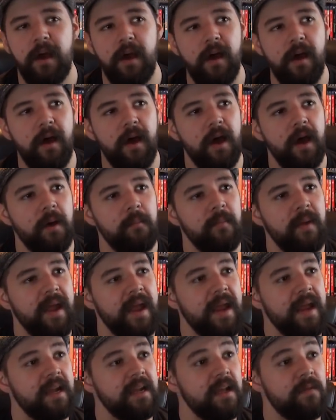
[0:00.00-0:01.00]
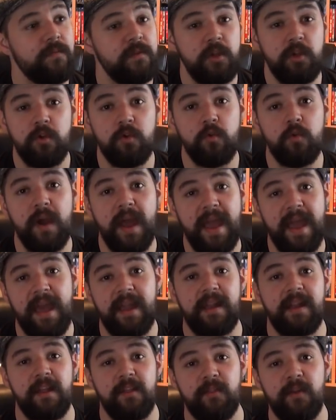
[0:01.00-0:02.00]
And if you
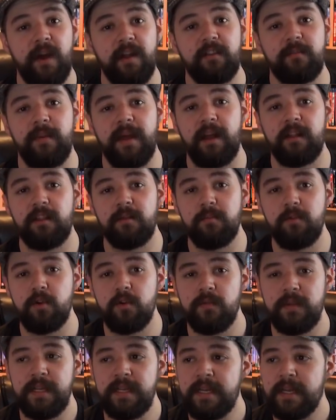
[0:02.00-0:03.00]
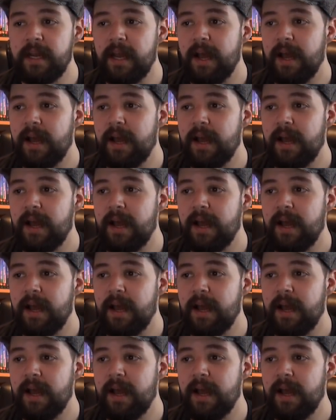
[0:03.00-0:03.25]
had any thoughts about the movie,